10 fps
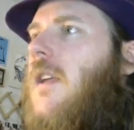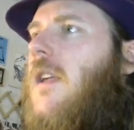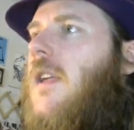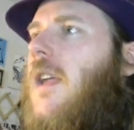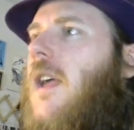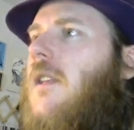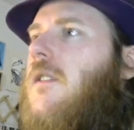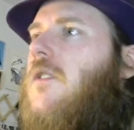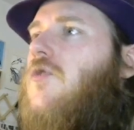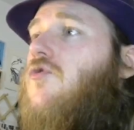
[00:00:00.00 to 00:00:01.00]
he had
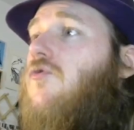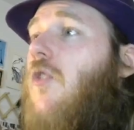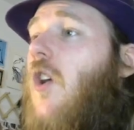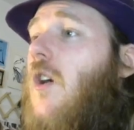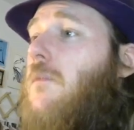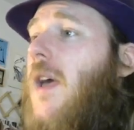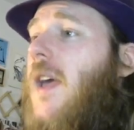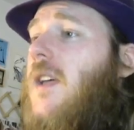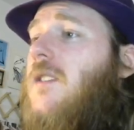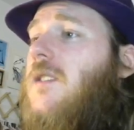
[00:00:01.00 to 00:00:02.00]
Draw
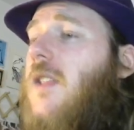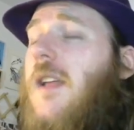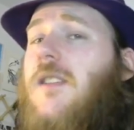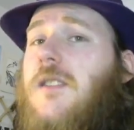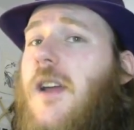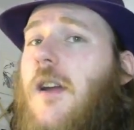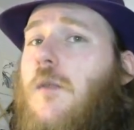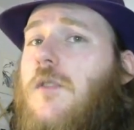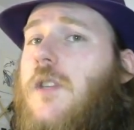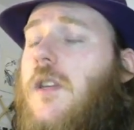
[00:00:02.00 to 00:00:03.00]
Pass. That's a
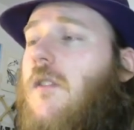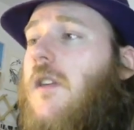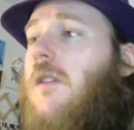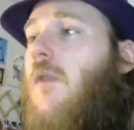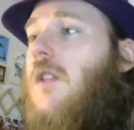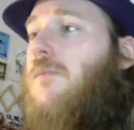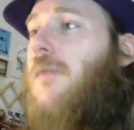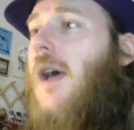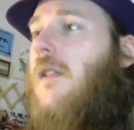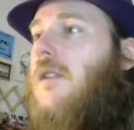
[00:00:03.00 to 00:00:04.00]
terrible skill. He wants
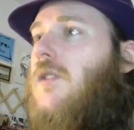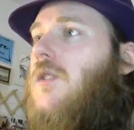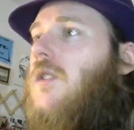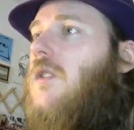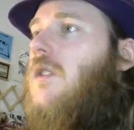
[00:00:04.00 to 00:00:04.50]
balance.